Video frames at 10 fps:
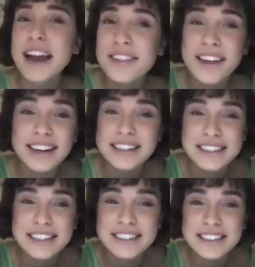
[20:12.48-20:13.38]
that it
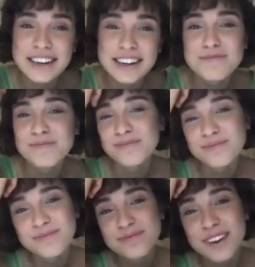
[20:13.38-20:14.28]
did
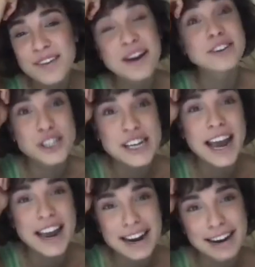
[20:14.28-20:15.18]
eventually
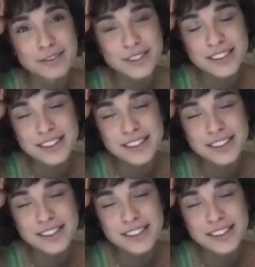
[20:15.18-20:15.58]
get announced.